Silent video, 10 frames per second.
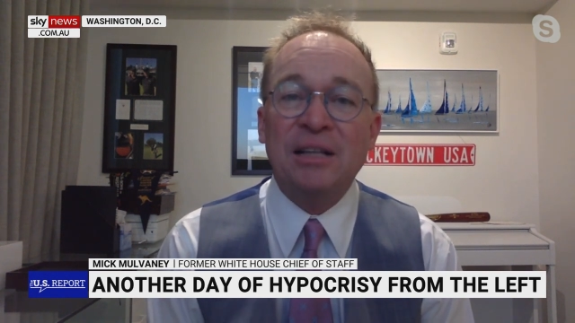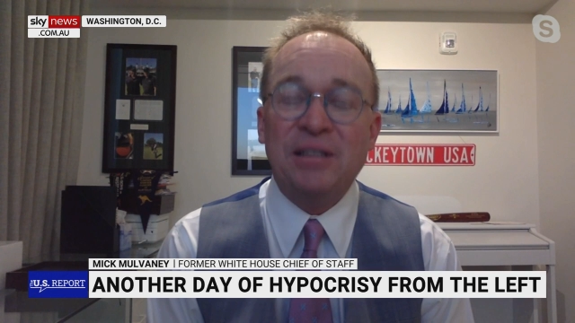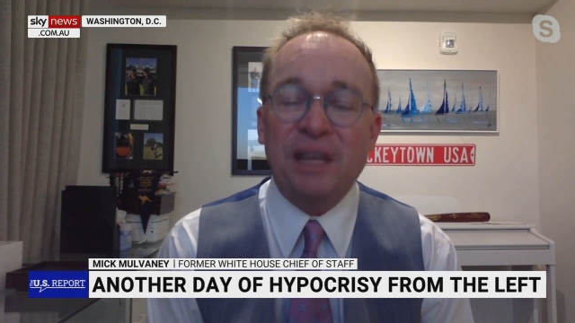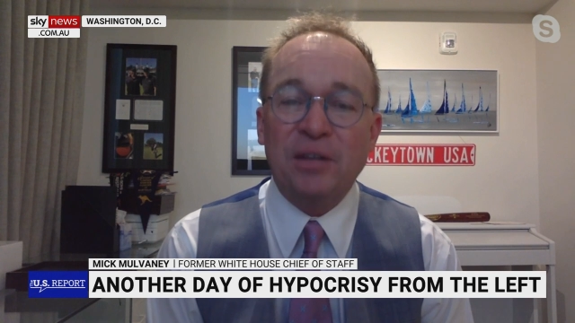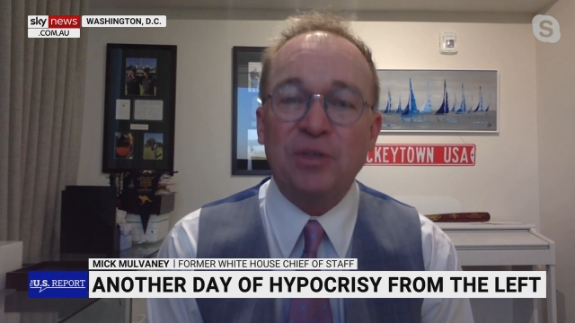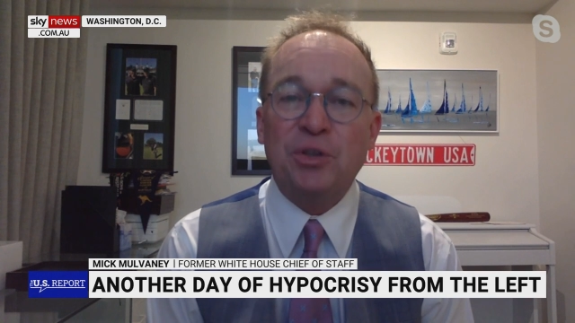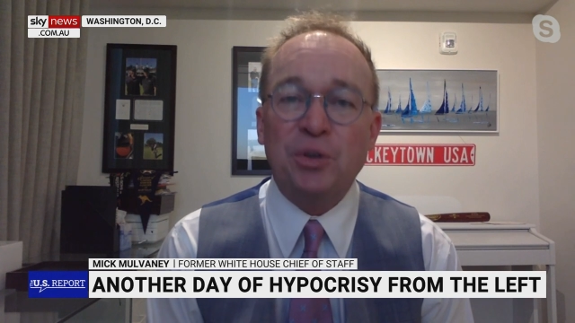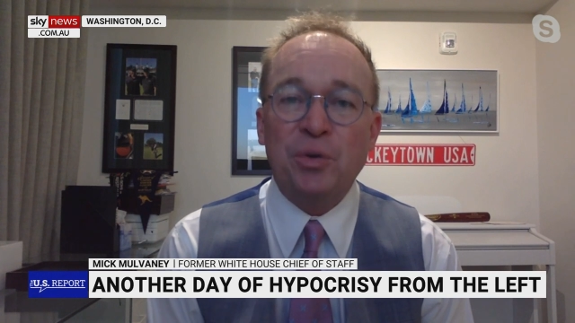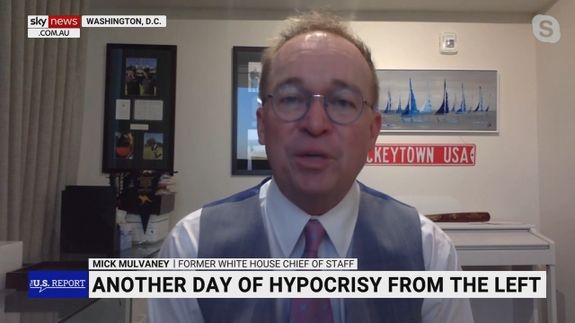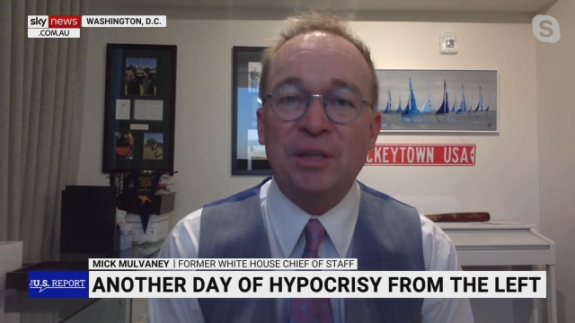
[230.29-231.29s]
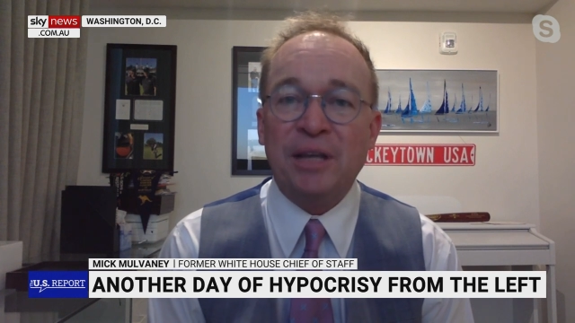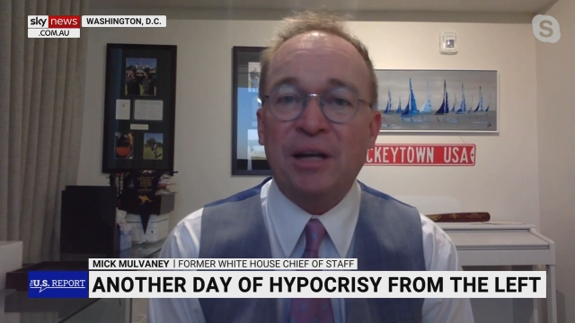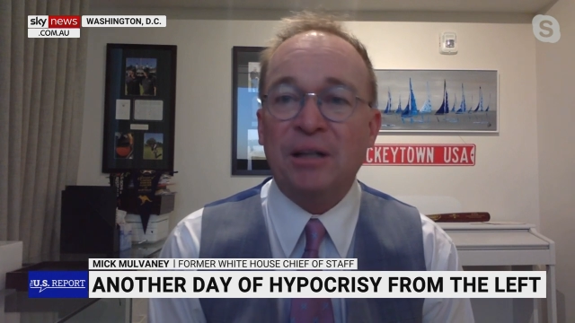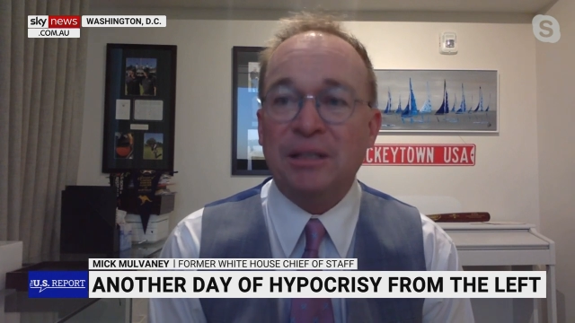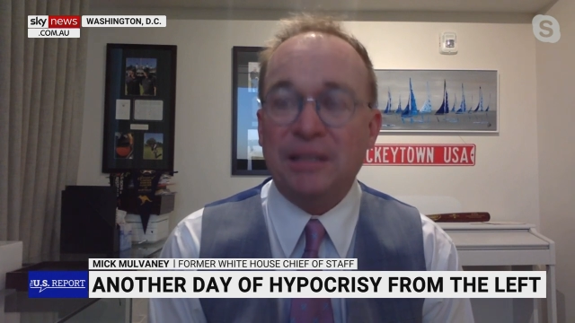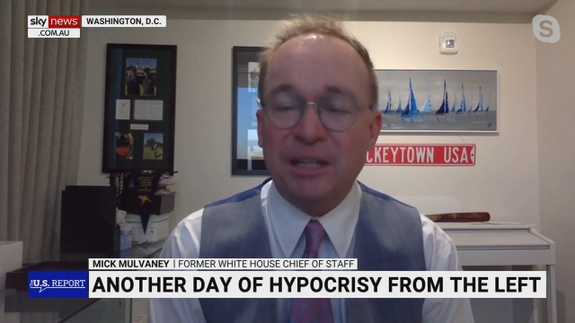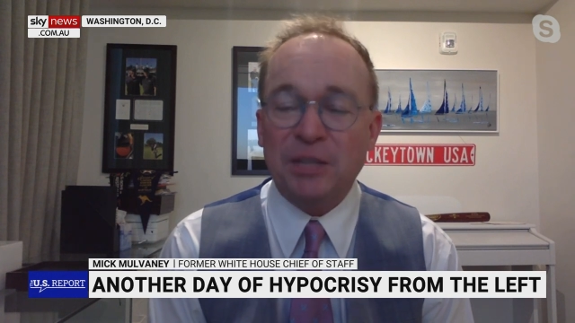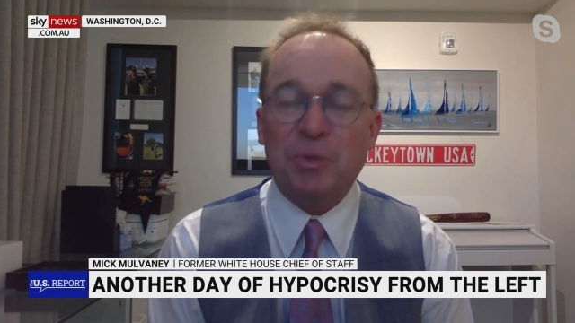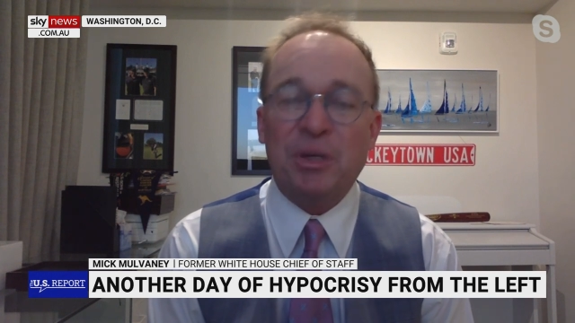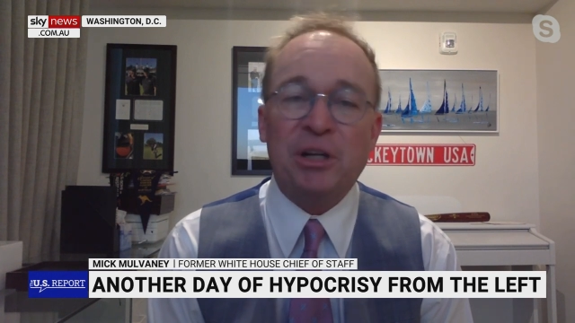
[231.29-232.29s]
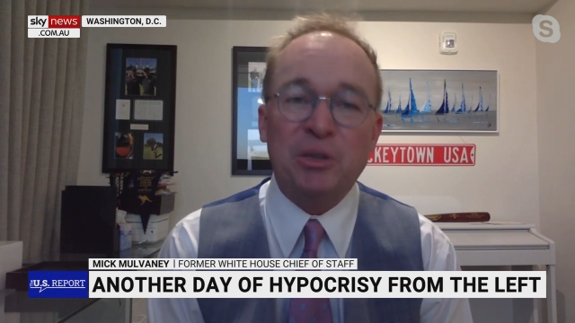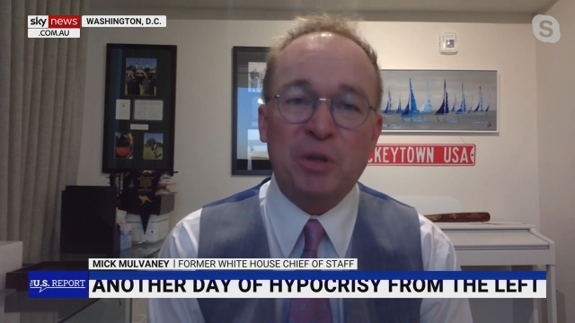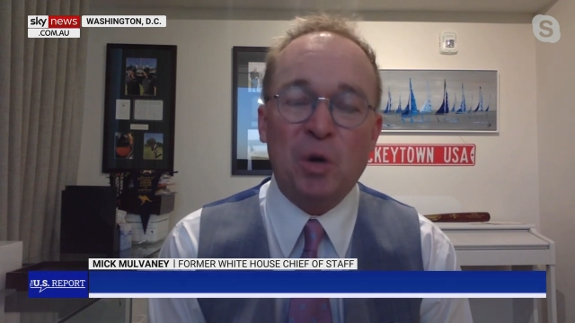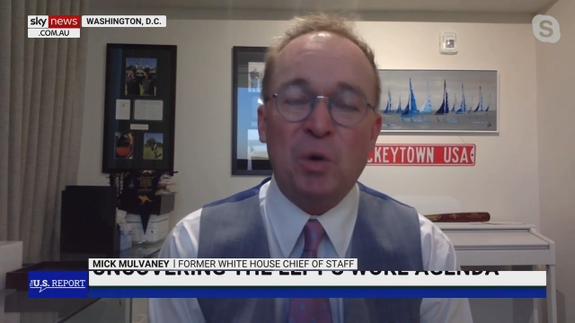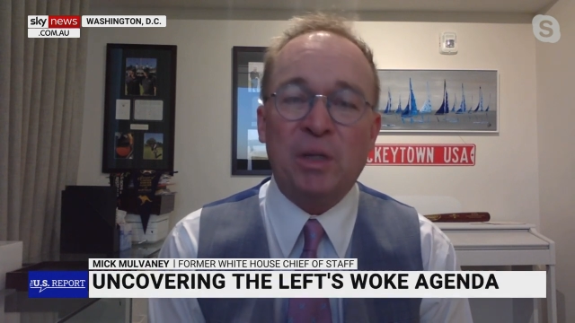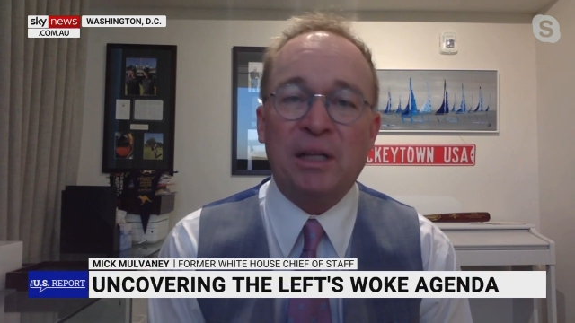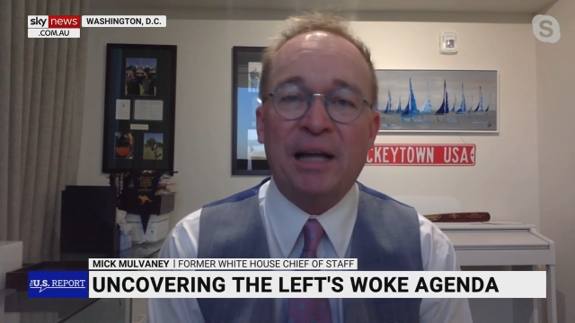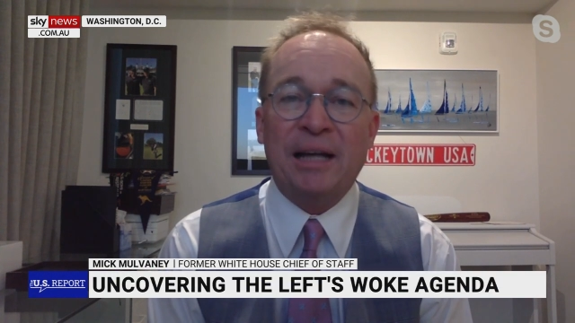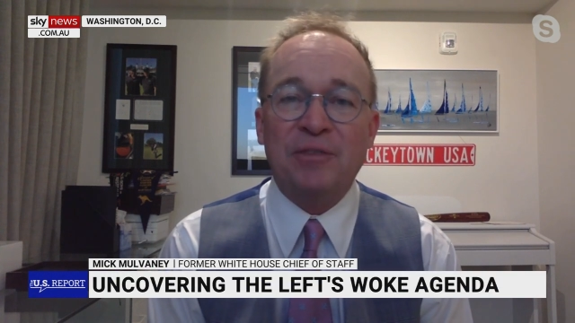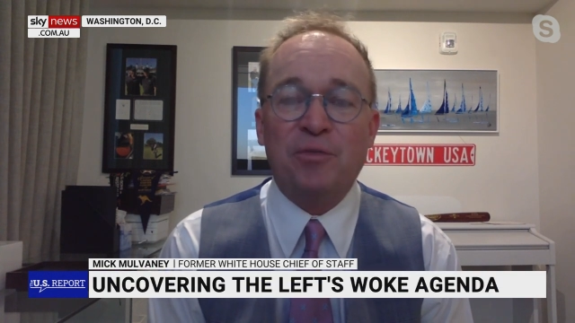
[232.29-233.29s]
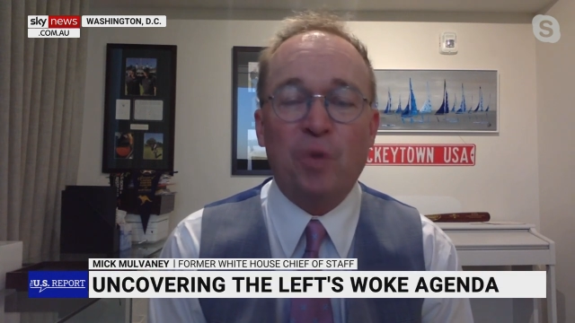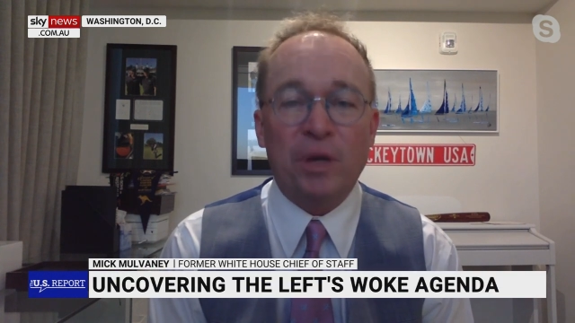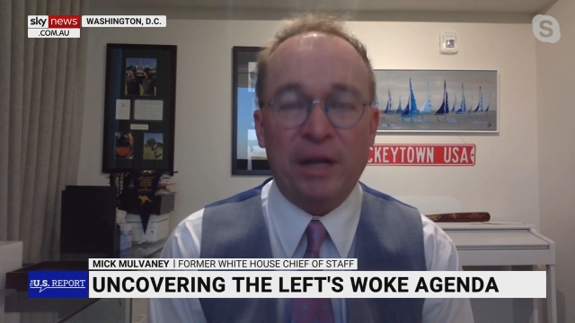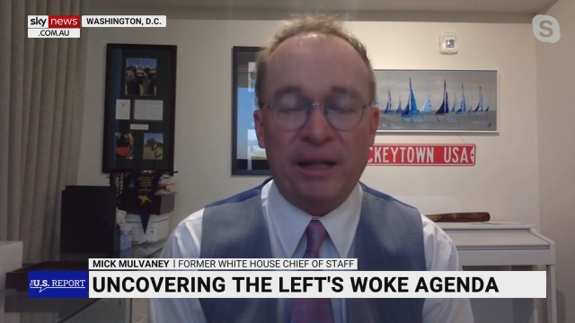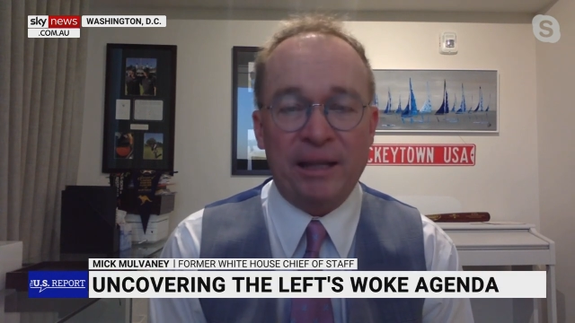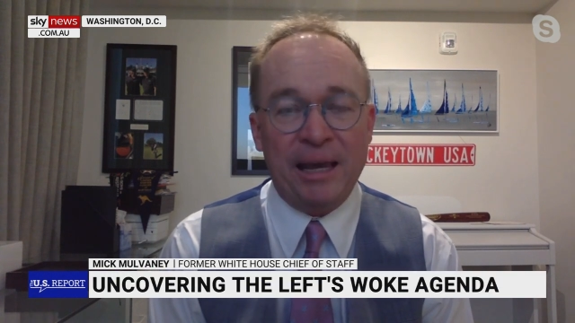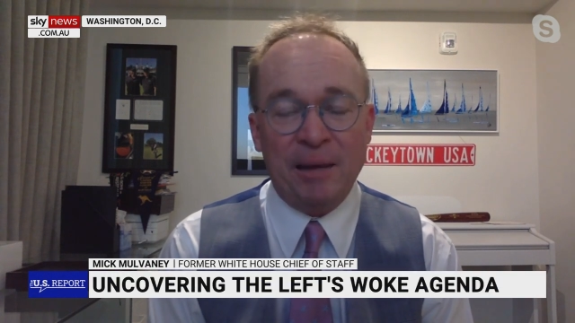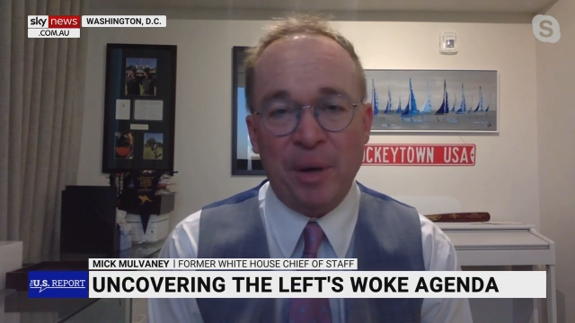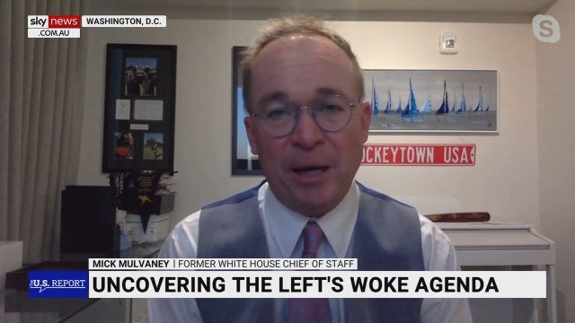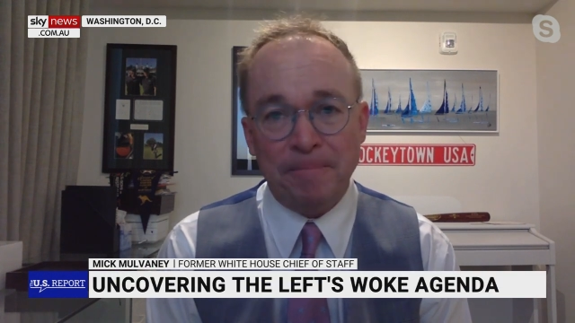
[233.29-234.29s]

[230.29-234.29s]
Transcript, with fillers: tells you that they are desperate here as we go into the last fortnight of the campaign.